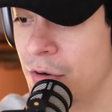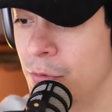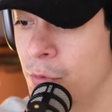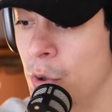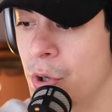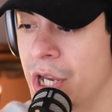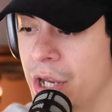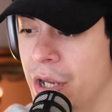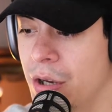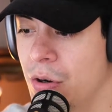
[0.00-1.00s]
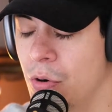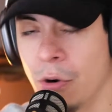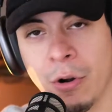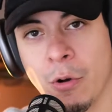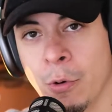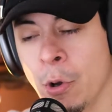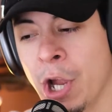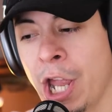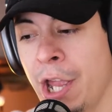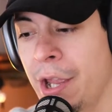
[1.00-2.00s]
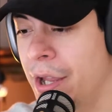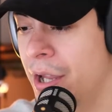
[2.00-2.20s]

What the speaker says: Roque or Roque.